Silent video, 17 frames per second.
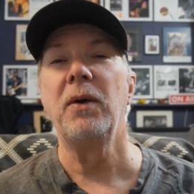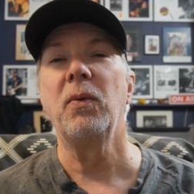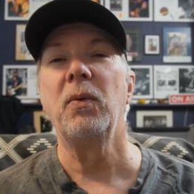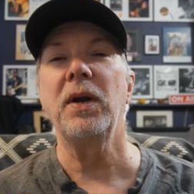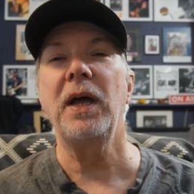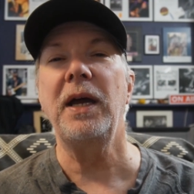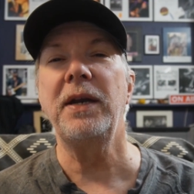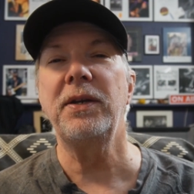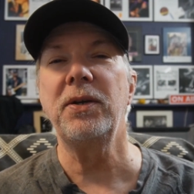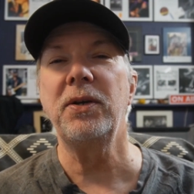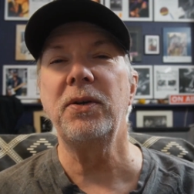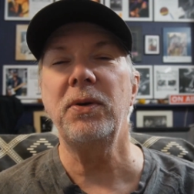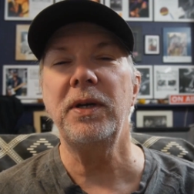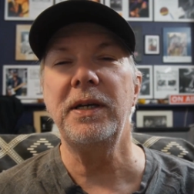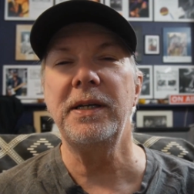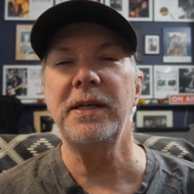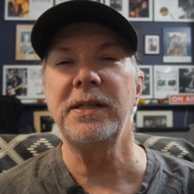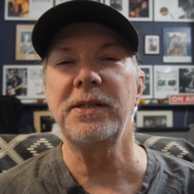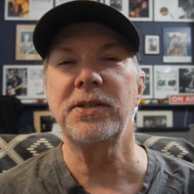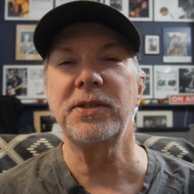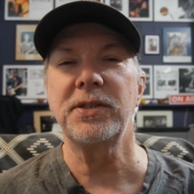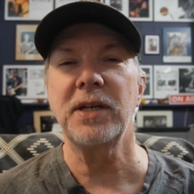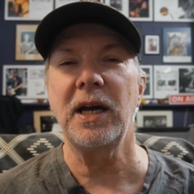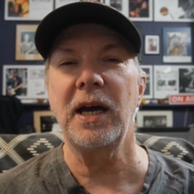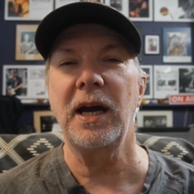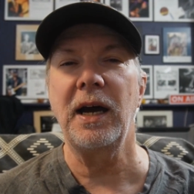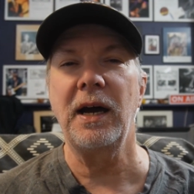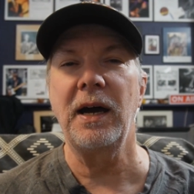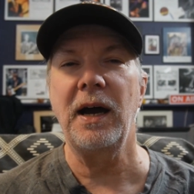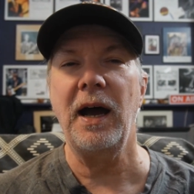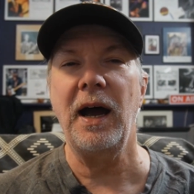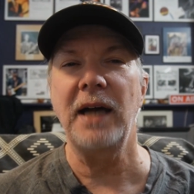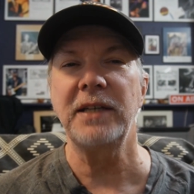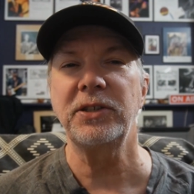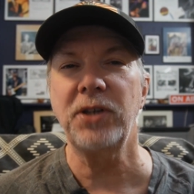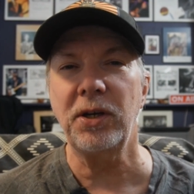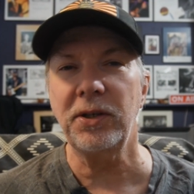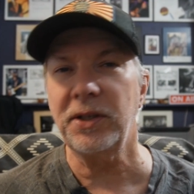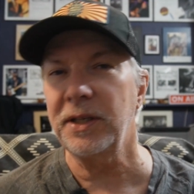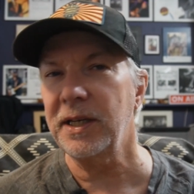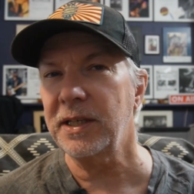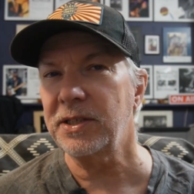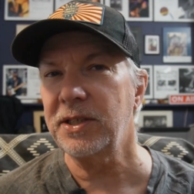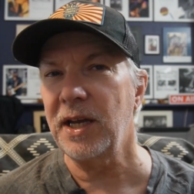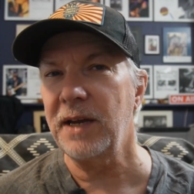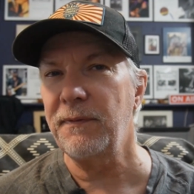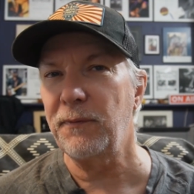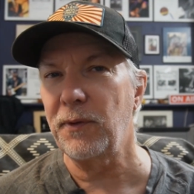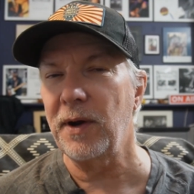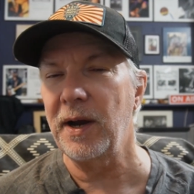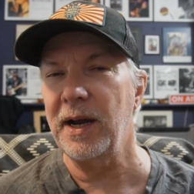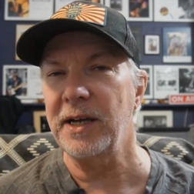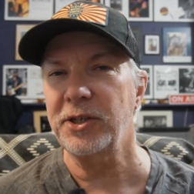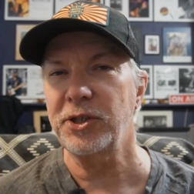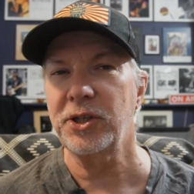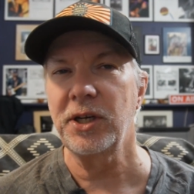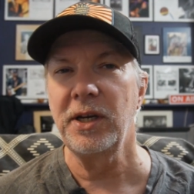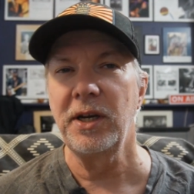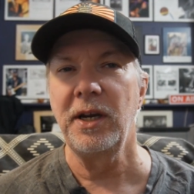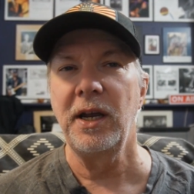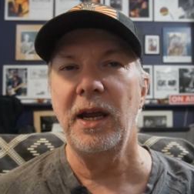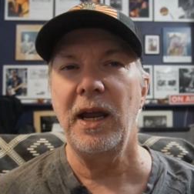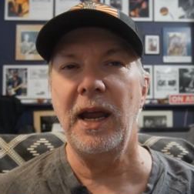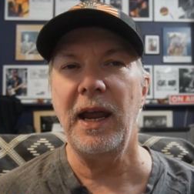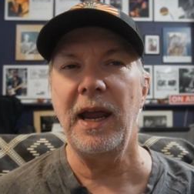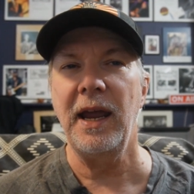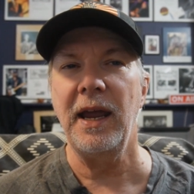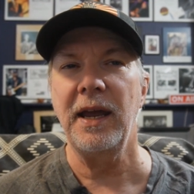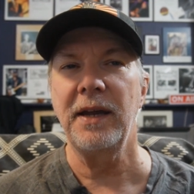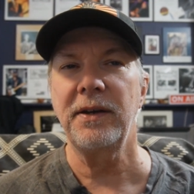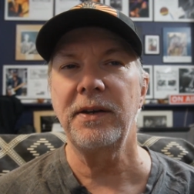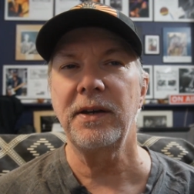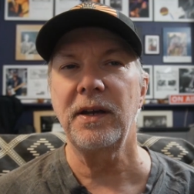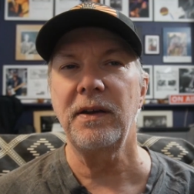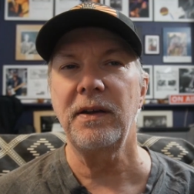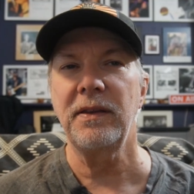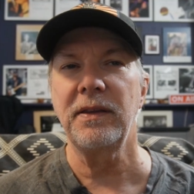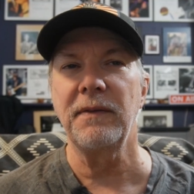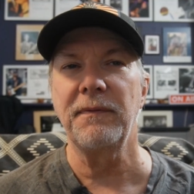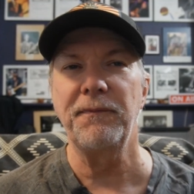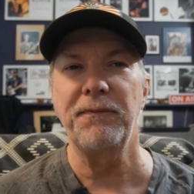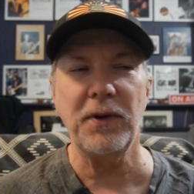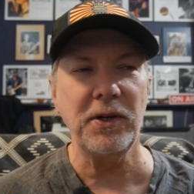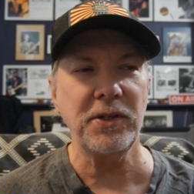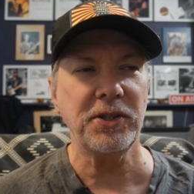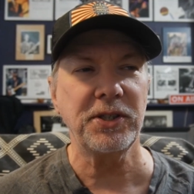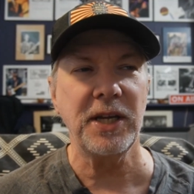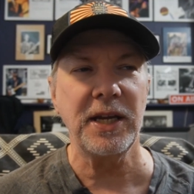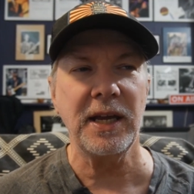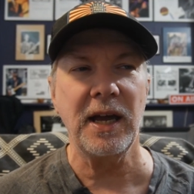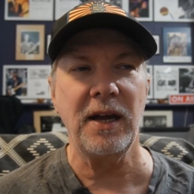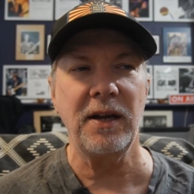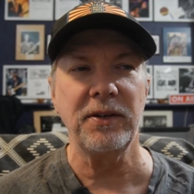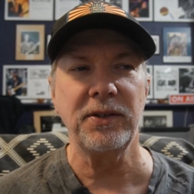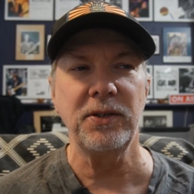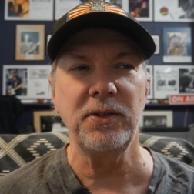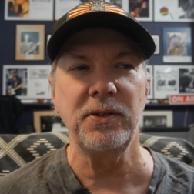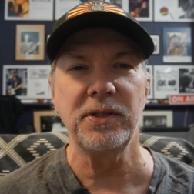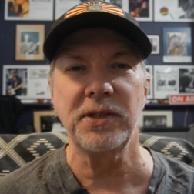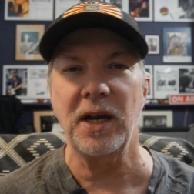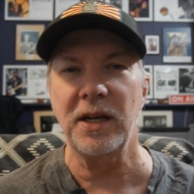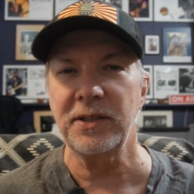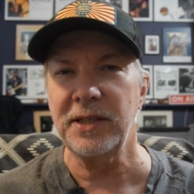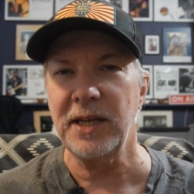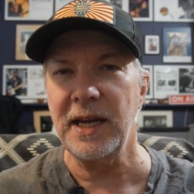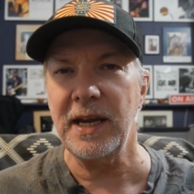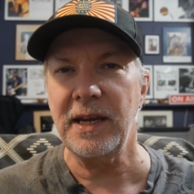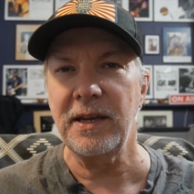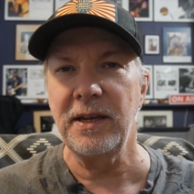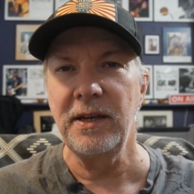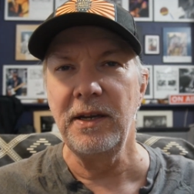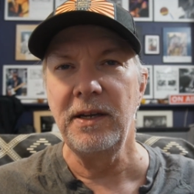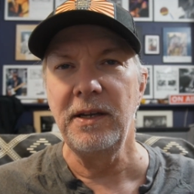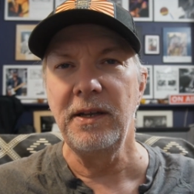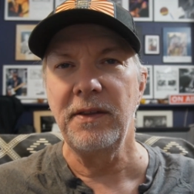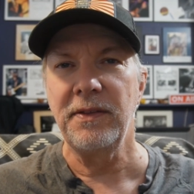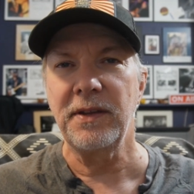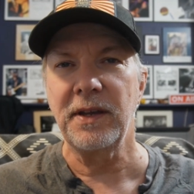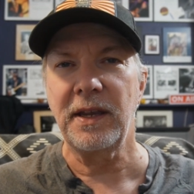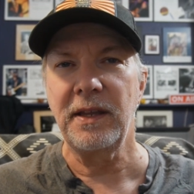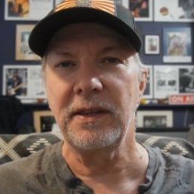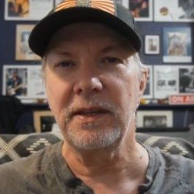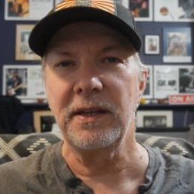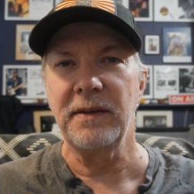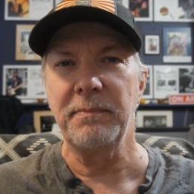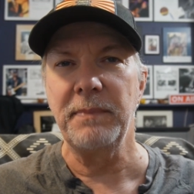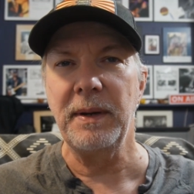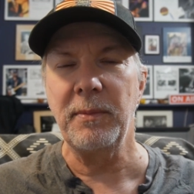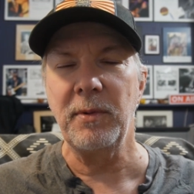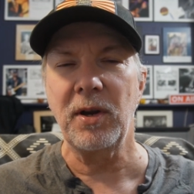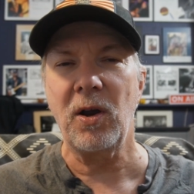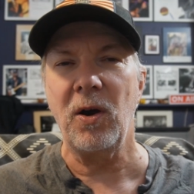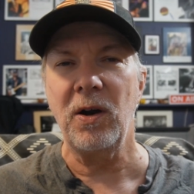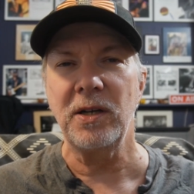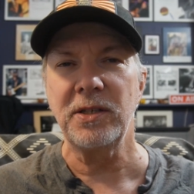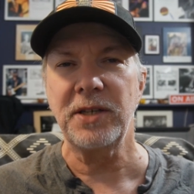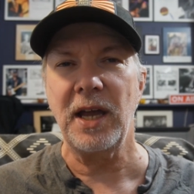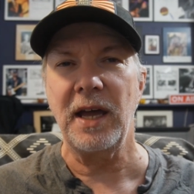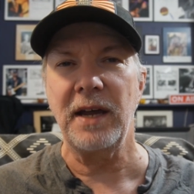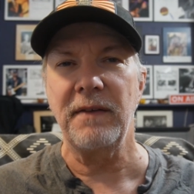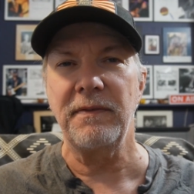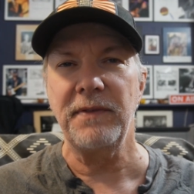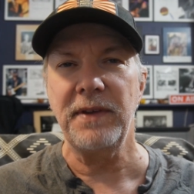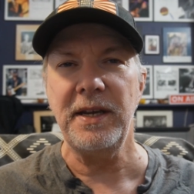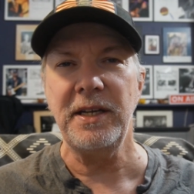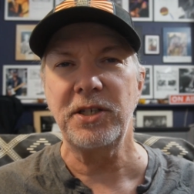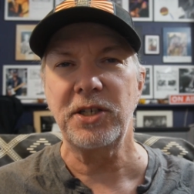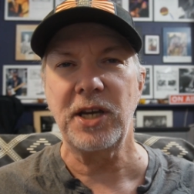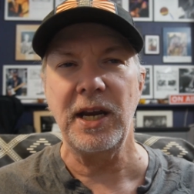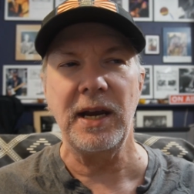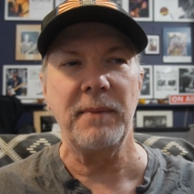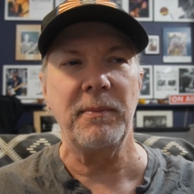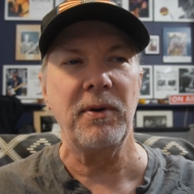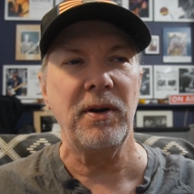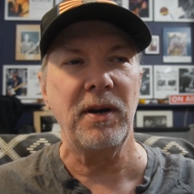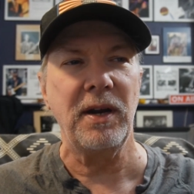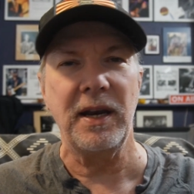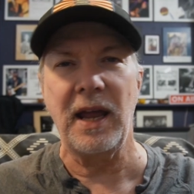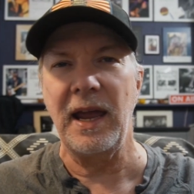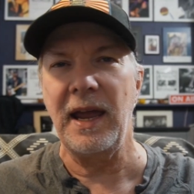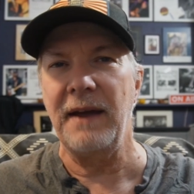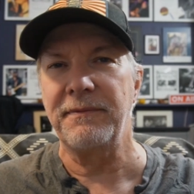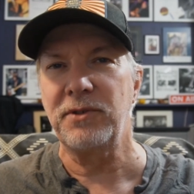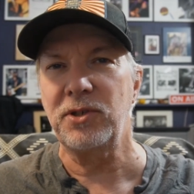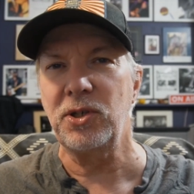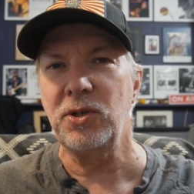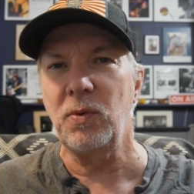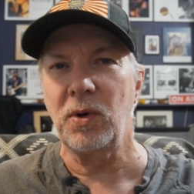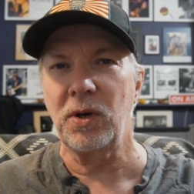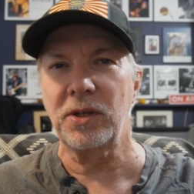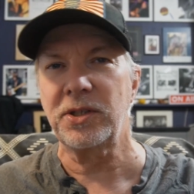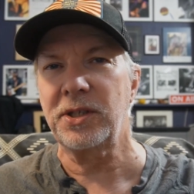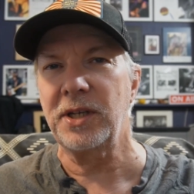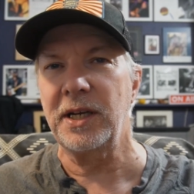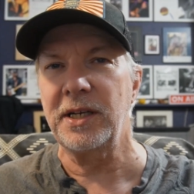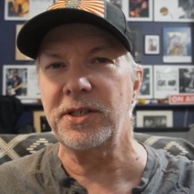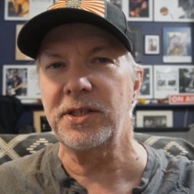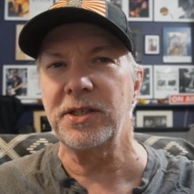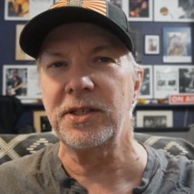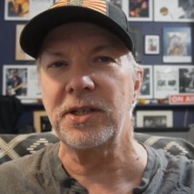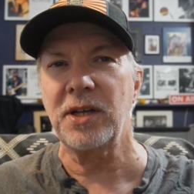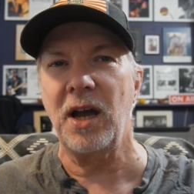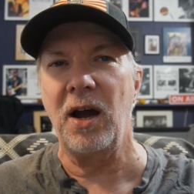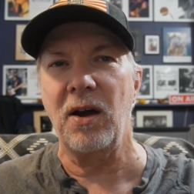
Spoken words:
What I do is I start the next day fresh, and the first thing I'll do is I'll take the memory cards out of each camera, and I have 2 workstations.